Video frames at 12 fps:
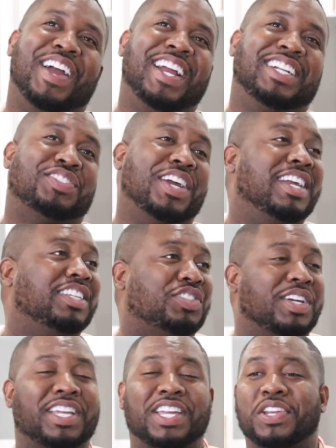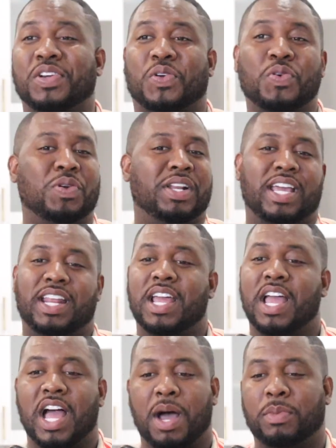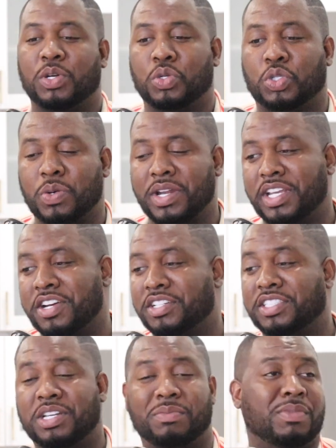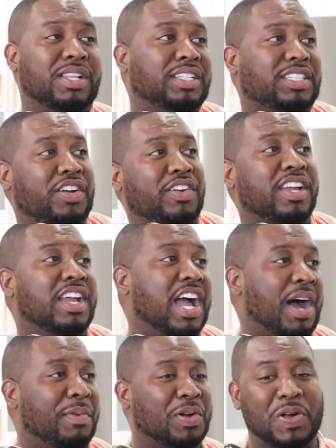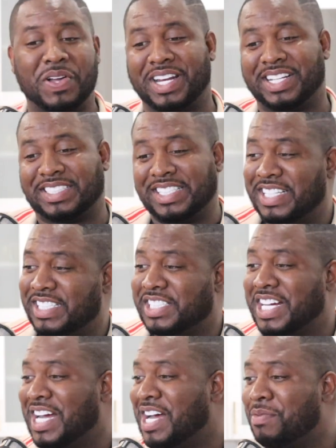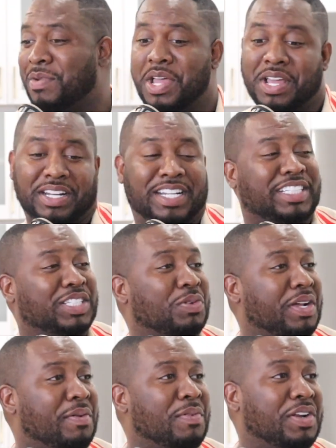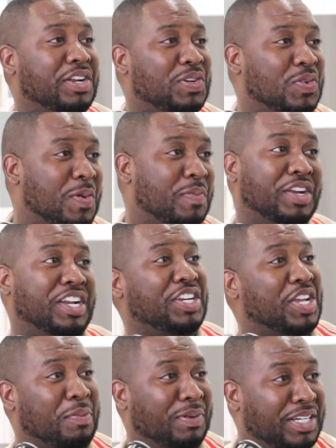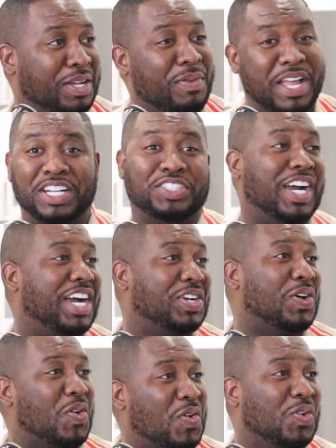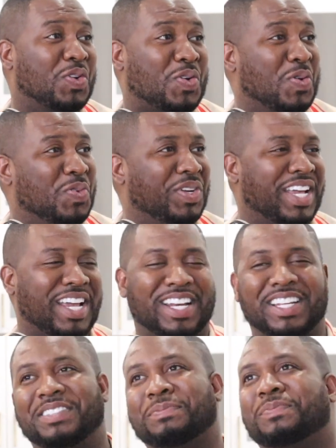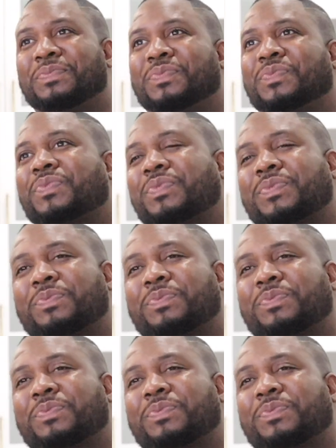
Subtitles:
Right? Drinking the Kool-Aid. I'm going to do 20 years in the military. I'm going to go get a city job. This is what I'm going to do. I'm going to double dip. Drank the whole Kool-Aid.